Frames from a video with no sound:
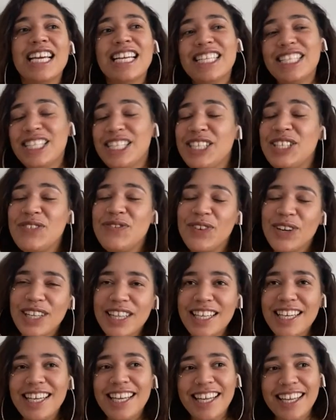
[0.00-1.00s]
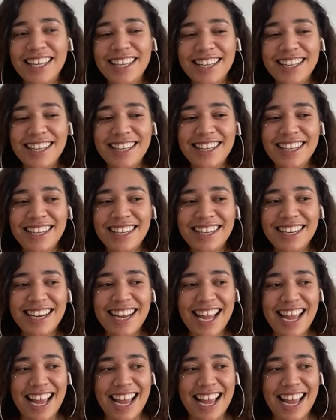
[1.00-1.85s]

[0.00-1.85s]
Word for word: she's really good.